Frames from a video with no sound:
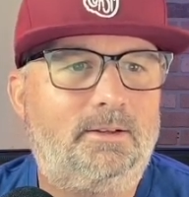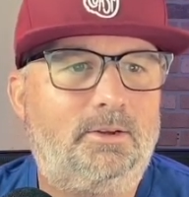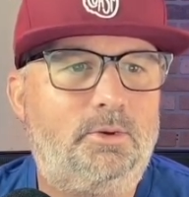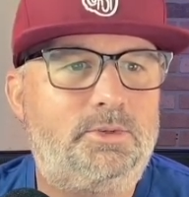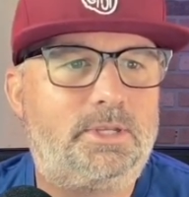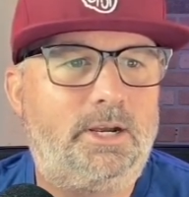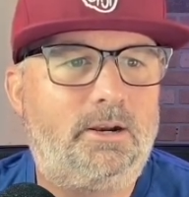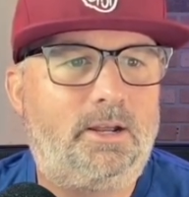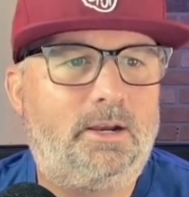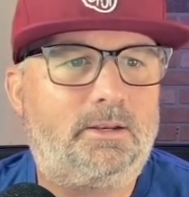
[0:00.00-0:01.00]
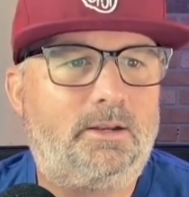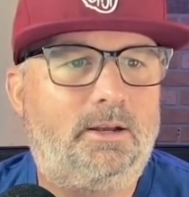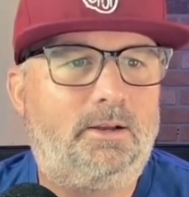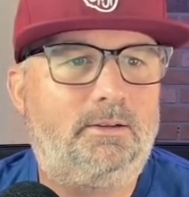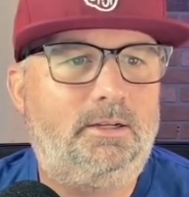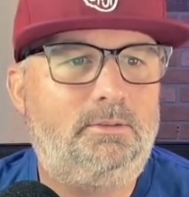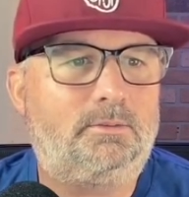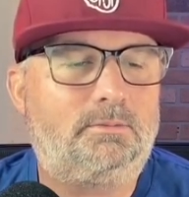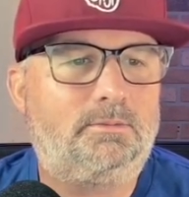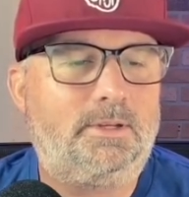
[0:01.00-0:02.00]
Who's there? Knock, knock.
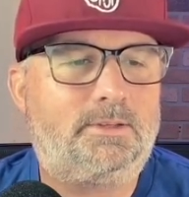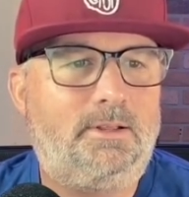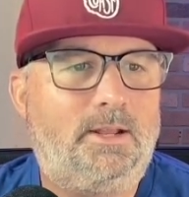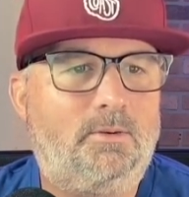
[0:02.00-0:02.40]
Oh, it's all out